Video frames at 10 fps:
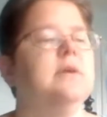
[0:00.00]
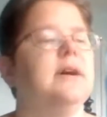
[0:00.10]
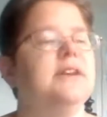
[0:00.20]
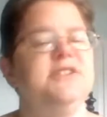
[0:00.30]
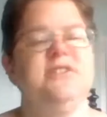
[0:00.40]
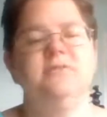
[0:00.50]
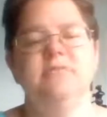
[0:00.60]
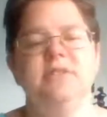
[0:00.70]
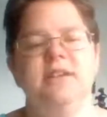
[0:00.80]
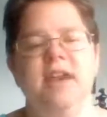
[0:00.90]
I actually don't
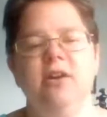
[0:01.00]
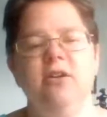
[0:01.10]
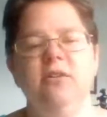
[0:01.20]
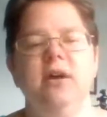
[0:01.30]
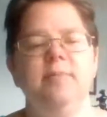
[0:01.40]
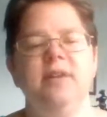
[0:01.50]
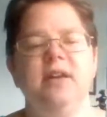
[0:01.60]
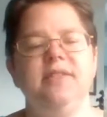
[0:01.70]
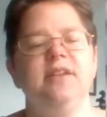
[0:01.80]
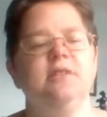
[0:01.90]
really care. I mean,
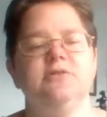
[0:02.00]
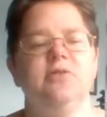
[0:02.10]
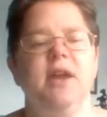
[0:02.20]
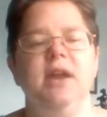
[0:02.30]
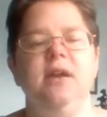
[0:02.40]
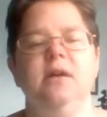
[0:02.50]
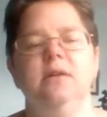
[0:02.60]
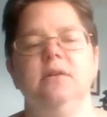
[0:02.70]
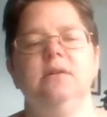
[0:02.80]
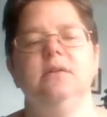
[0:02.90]
I think it looks okay.
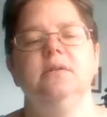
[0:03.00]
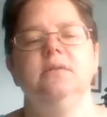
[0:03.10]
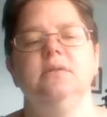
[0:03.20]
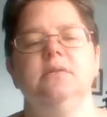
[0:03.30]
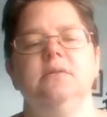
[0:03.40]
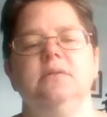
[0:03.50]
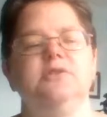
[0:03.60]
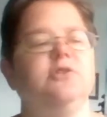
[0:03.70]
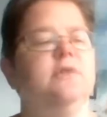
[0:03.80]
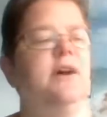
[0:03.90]

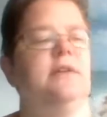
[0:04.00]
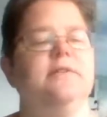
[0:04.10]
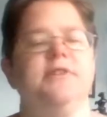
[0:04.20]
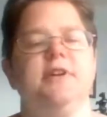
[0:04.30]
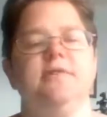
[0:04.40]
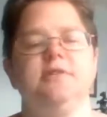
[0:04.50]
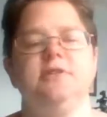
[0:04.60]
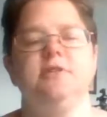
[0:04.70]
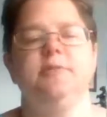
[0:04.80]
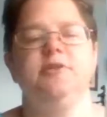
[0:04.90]
So what if the cover is a
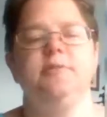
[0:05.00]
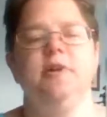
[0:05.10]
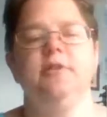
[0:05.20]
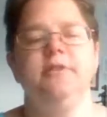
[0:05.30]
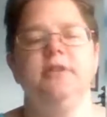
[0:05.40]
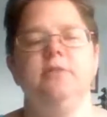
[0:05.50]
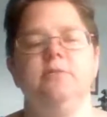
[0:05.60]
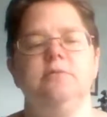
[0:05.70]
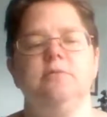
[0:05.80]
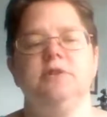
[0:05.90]
little bit smaller than the
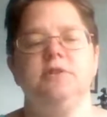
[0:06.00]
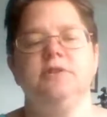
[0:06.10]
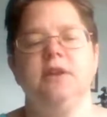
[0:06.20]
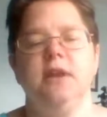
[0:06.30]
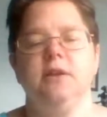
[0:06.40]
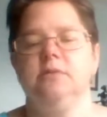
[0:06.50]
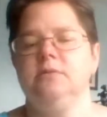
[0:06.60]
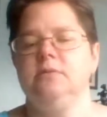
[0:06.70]
one sticking out?